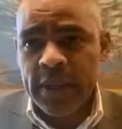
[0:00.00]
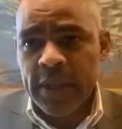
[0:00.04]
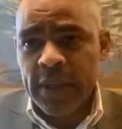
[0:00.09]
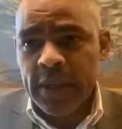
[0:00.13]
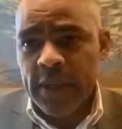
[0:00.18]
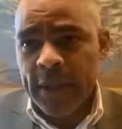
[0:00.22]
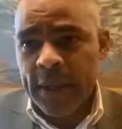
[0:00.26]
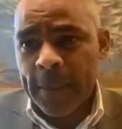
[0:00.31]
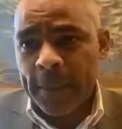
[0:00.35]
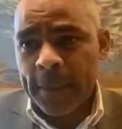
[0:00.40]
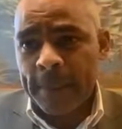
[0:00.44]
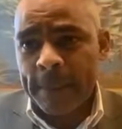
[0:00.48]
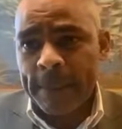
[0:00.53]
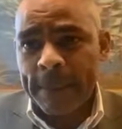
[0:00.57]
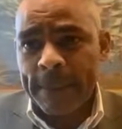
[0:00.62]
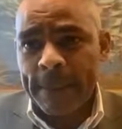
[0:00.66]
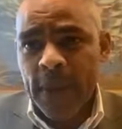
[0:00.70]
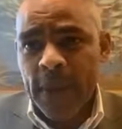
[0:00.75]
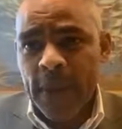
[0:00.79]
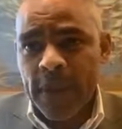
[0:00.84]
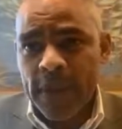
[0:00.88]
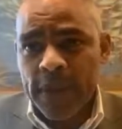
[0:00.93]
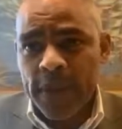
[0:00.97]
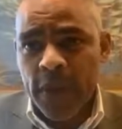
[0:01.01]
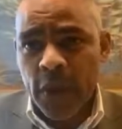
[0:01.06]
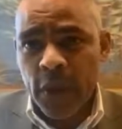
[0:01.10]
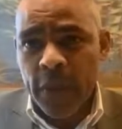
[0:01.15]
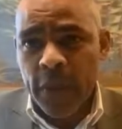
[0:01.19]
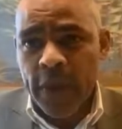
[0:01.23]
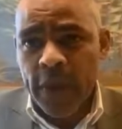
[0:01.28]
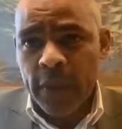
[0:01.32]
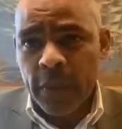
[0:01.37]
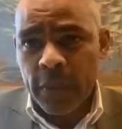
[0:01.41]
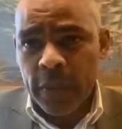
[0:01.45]
Um, so
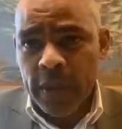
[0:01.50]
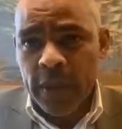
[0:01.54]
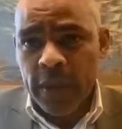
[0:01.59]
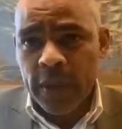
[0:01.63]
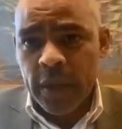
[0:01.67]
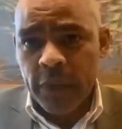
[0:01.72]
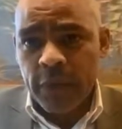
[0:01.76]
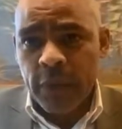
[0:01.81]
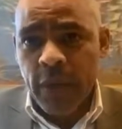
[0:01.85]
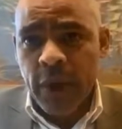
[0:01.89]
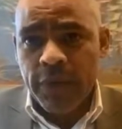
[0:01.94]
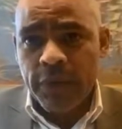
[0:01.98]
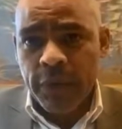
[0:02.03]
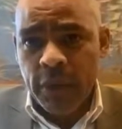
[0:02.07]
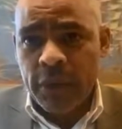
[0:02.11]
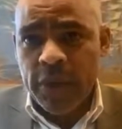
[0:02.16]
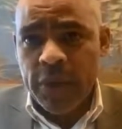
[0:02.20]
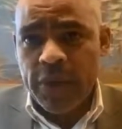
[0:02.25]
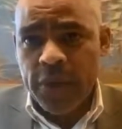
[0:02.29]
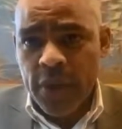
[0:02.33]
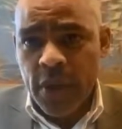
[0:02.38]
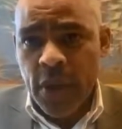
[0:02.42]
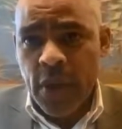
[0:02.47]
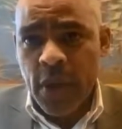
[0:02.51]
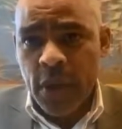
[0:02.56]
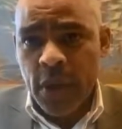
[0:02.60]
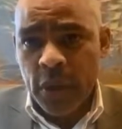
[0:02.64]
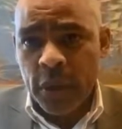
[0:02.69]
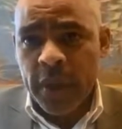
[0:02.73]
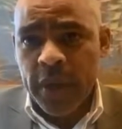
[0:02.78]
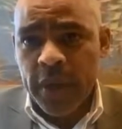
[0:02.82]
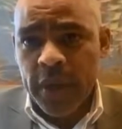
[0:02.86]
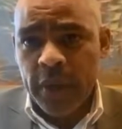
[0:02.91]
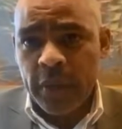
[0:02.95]
we, we you know right from the start
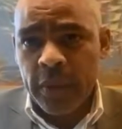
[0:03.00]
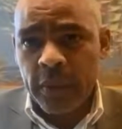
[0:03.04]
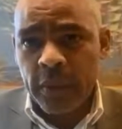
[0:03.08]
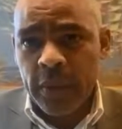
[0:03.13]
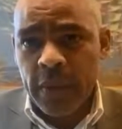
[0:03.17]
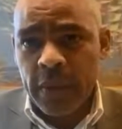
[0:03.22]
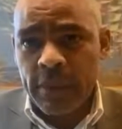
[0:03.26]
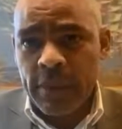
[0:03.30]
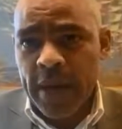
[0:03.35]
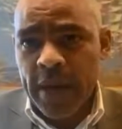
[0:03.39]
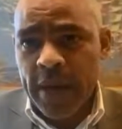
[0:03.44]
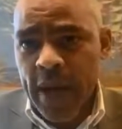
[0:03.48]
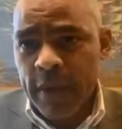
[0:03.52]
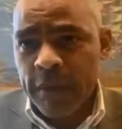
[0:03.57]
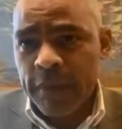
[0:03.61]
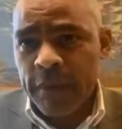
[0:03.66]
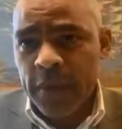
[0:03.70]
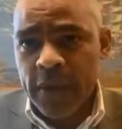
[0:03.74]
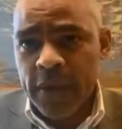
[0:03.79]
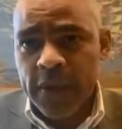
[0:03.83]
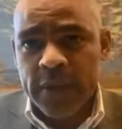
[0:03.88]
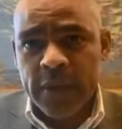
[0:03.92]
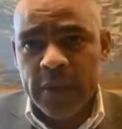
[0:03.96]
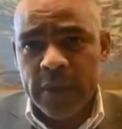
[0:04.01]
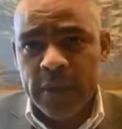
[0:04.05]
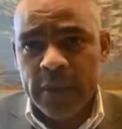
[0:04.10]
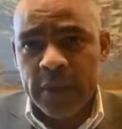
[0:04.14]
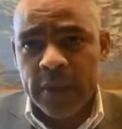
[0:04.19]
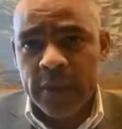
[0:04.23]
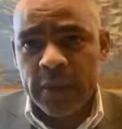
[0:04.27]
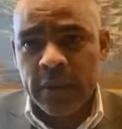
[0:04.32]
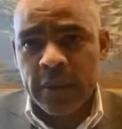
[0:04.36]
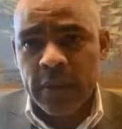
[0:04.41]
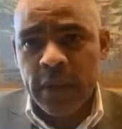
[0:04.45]
we we made efforts
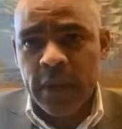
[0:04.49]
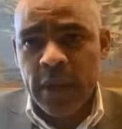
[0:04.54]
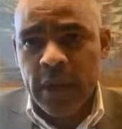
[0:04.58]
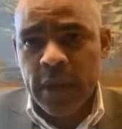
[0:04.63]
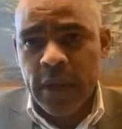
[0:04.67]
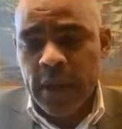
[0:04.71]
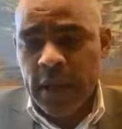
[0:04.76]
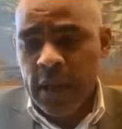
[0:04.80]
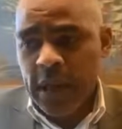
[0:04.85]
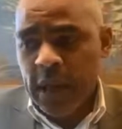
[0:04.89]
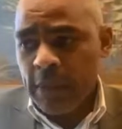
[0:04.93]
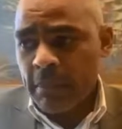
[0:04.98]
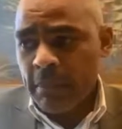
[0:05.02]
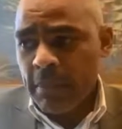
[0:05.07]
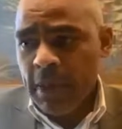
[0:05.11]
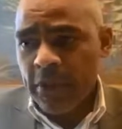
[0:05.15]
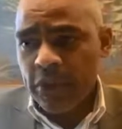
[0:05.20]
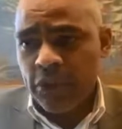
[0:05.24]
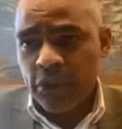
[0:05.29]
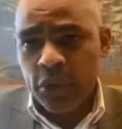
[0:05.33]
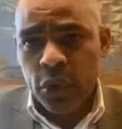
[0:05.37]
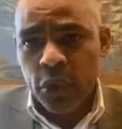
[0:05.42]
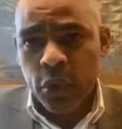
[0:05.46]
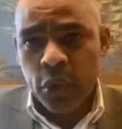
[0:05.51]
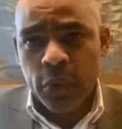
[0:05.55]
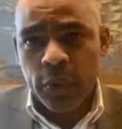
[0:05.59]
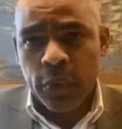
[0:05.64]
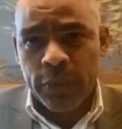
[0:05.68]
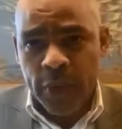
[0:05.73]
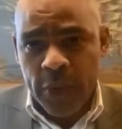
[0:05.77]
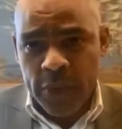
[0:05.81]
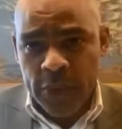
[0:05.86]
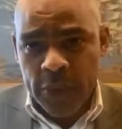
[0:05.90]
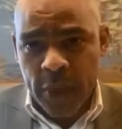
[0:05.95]
to uh, make sure,
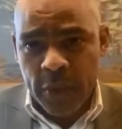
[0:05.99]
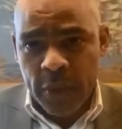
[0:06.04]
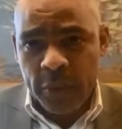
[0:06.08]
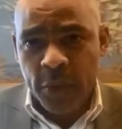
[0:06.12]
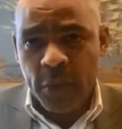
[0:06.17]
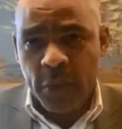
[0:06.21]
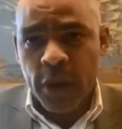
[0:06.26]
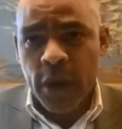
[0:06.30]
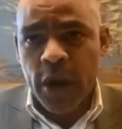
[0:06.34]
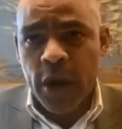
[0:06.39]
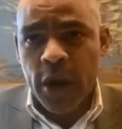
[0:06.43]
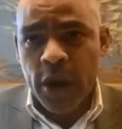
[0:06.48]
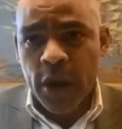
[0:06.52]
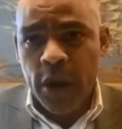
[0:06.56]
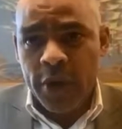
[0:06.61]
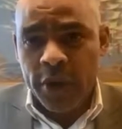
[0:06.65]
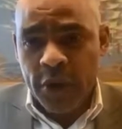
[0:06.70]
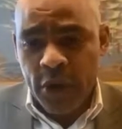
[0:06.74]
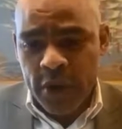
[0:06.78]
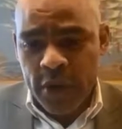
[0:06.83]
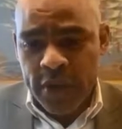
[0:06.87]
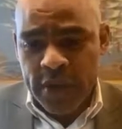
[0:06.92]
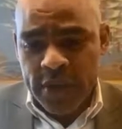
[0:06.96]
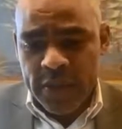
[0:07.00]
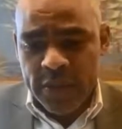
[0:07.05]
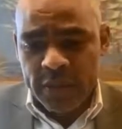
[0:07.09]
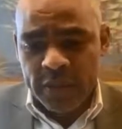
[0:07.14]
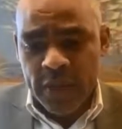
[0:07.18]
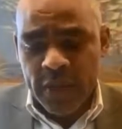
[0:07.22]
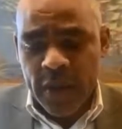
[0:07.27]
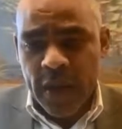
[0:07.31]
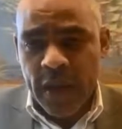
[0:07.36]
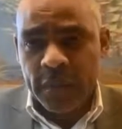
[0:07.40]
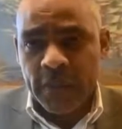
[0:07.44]
for example, our, our earliest
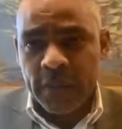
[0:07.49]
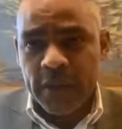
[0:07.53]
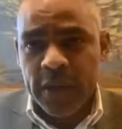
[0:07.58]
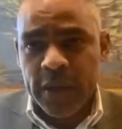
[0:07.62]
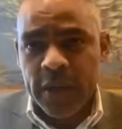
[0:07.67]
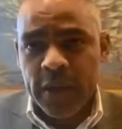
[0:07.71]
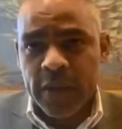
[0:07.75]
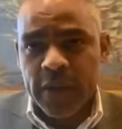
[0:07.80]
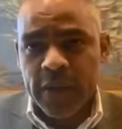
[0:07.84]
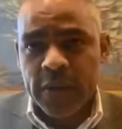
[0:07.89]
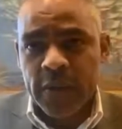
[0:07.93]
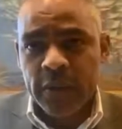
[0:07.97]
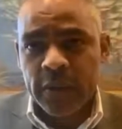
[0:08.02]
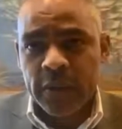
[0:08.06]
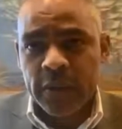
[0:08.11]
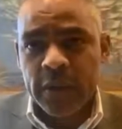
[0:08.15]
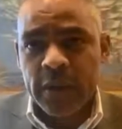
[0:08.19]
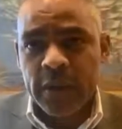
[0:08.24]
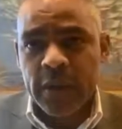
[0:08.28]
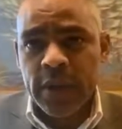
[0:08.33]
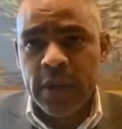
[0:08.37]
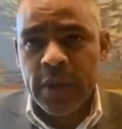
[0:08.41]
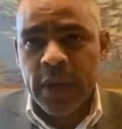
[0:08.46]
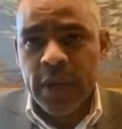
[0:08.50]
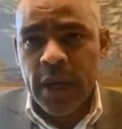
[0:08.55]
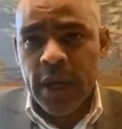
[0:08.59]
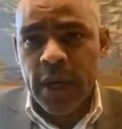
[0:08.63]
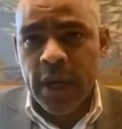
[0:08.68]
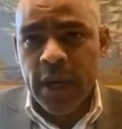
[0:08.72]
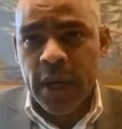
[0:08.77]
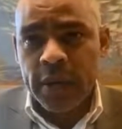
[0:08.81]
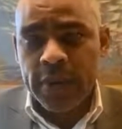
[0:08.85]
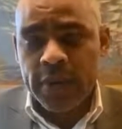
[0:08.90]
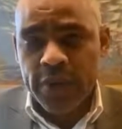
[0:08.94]
um, videos on
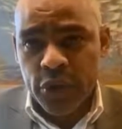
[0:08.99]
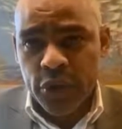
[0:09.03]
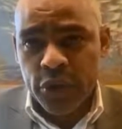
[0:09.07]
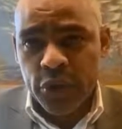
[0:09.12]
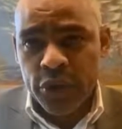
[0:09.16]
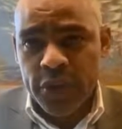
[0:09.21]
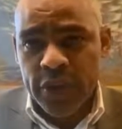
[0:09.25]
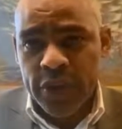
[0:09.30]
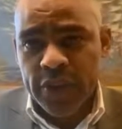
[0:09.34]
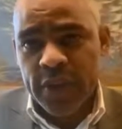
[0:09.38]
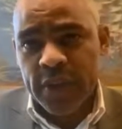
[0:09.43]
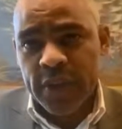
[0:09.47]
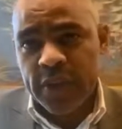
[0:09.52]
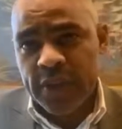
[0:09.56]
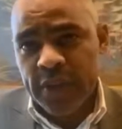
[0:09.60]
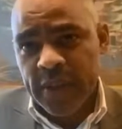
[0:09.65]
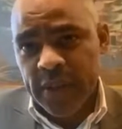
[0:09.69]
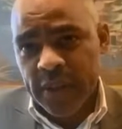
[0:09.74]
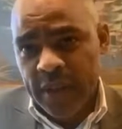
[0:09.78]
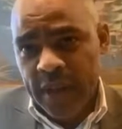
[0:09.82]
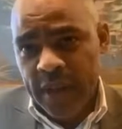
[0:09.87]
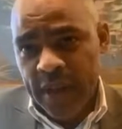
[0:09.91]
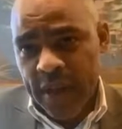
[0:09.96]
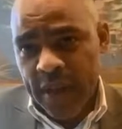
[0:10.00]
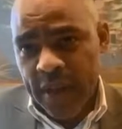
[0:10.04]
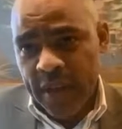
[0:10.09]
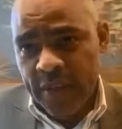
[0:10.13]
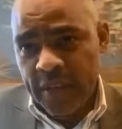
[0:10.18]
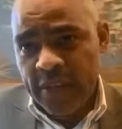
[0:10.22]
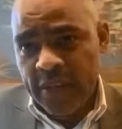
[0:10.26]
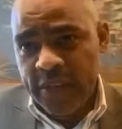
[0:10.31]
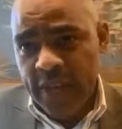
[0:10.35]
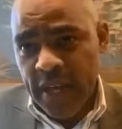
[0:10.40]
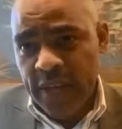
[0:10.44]
uh, social distancing
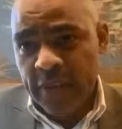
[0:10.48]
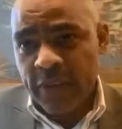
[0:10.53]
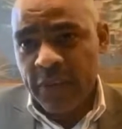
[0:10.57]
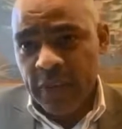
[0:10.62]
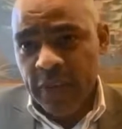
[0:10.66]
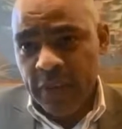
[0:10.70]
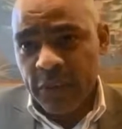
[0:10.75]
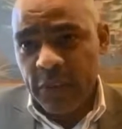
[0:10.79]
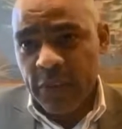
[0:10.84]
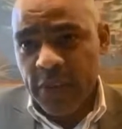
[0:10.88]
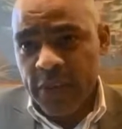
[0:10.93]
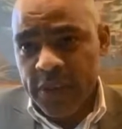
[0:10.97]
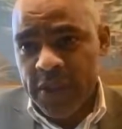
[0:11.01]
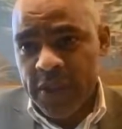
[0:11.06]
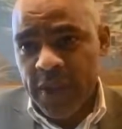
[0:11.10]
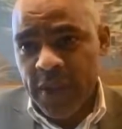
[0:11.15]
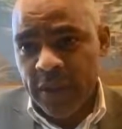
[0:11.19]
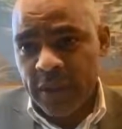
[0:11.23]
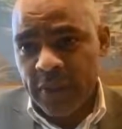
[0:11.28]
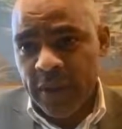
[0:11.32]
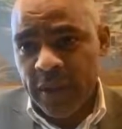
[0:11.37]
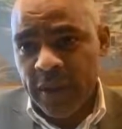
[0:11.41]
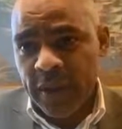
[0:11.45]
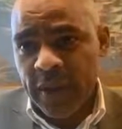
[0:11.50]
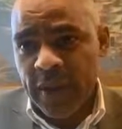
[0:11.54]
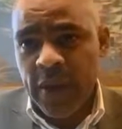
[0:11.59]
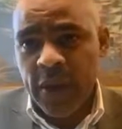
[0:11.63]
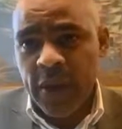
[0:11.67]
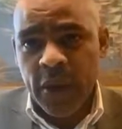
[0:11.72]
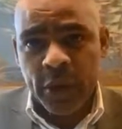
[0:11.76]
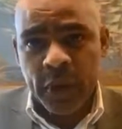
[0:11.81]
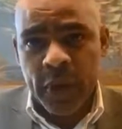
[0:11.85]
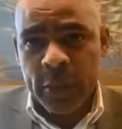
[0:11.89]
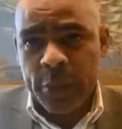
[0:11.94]
and safety and volunteering,
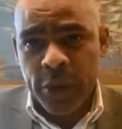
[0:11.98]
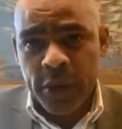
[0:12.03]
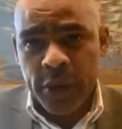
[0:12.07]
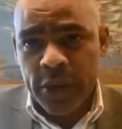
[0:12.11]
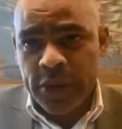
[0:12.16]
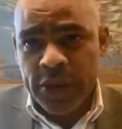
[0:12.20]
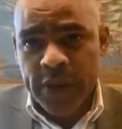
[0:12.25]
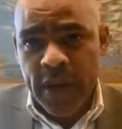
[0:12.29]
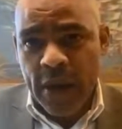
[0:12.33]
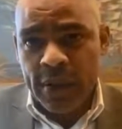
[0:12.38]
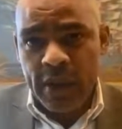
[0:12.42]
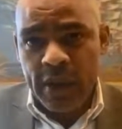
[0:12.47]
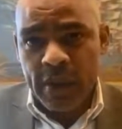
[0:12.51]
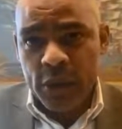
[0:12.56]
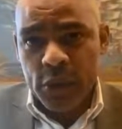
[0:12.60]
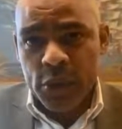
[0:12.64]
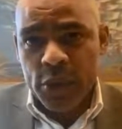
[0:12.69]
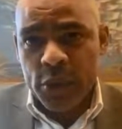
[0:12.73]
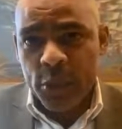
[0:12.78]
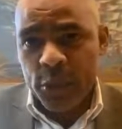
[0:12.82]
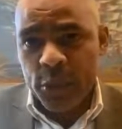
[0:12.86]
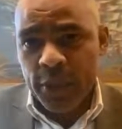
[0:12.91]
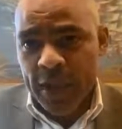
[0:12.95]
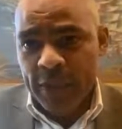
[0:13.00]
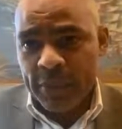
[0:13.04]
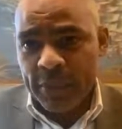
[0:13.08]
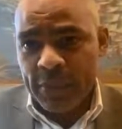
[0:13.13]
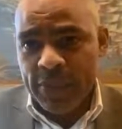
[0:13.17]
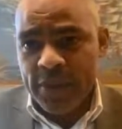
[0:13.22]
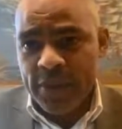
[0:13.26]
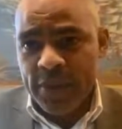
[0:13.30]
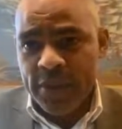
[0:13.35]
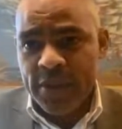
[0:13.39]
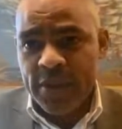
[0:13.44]
we put those out in multiple
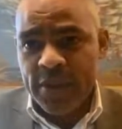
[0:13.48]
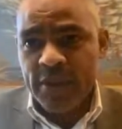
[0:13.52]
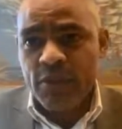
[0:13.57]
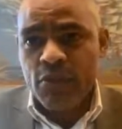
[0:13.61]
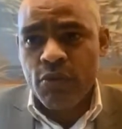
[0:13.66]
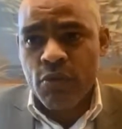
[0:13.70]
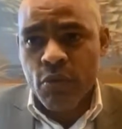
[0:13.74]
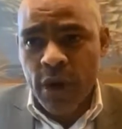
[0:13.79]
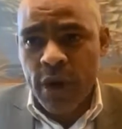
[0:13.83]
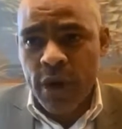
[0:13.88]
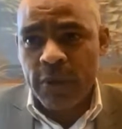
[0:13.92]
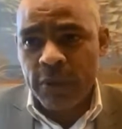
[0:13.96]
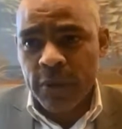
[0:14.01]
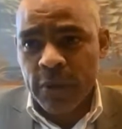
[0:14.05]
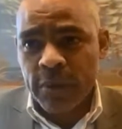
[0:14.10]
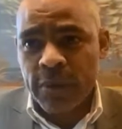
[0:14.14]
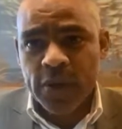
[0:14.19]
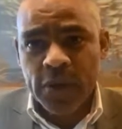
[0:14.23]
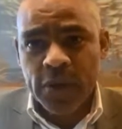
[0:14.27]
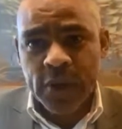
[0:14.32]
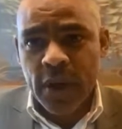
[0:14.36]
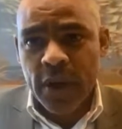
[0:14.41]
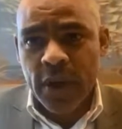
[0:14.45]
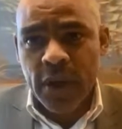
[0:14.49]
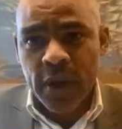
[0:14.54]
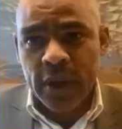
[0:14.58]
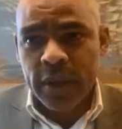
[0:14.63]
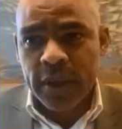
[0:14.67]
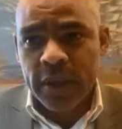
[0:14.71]
languages right from the start.